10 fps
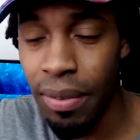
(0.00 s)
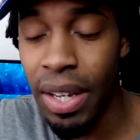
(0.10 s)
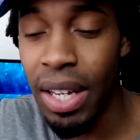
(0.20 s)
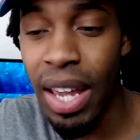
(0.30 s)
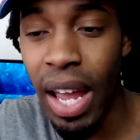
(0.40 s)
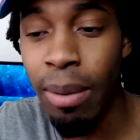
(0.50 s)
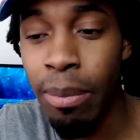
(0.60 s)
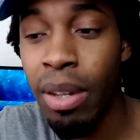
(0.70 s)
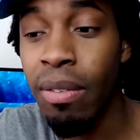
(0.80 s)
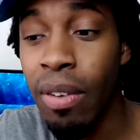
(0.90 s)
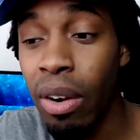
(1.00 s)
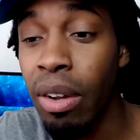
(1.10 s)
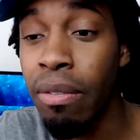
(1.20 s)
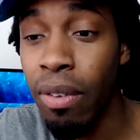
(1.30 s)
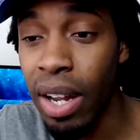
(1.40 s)
It can be very
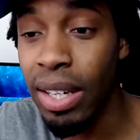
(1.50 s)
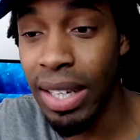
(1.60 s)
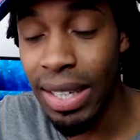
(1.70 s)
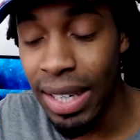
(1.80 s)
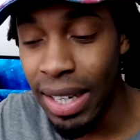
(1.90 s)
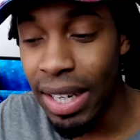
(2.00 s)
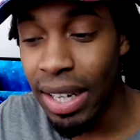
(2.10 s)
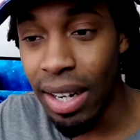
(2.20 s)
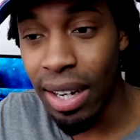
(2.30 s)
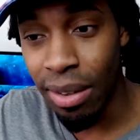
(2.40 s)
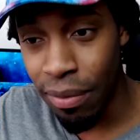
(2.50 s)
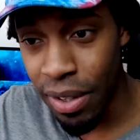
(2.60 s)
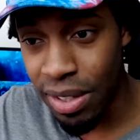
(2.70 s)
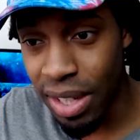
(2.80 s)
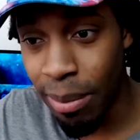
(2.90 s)
frightening. The
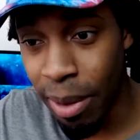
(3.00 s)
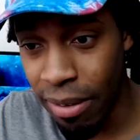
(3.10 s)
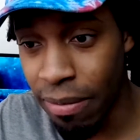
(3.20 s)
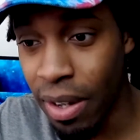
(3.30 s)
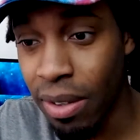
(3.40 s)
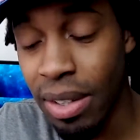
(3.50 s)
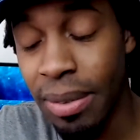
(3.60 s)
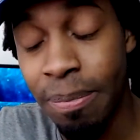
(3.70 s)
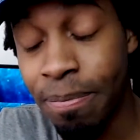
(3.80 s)
first time I felt it,